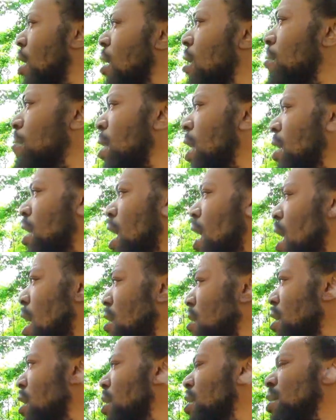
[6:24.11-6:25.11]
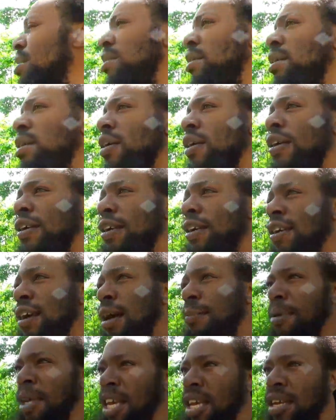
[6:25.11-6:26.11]
me and her, you know what I
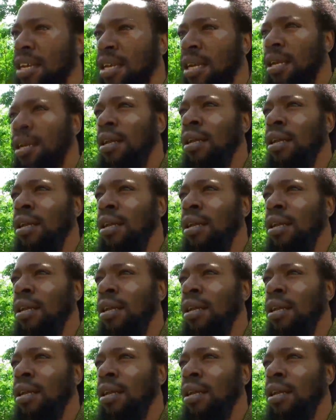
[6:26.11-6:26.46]
mean?